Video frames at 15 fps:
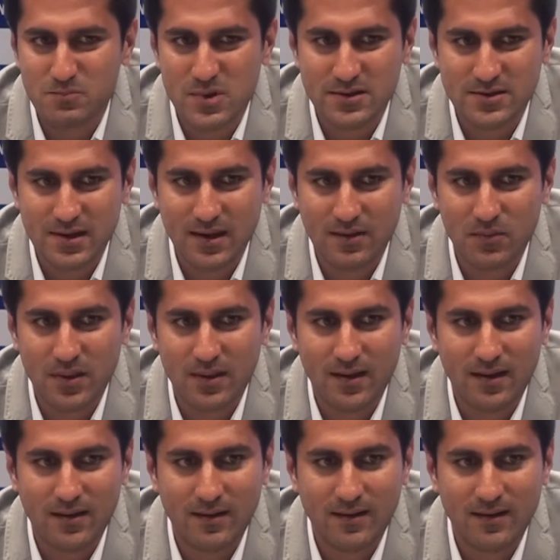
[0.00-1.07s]
busy with
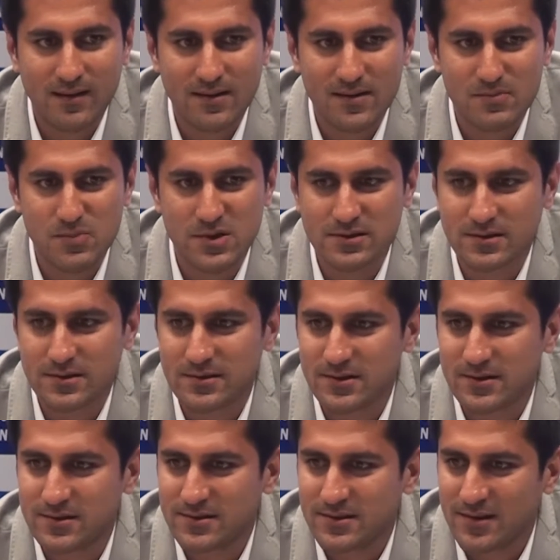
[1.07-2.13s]
their
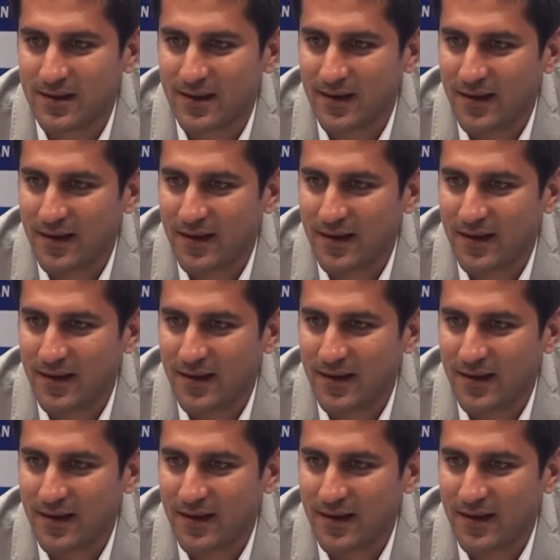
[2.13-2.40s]
businesses,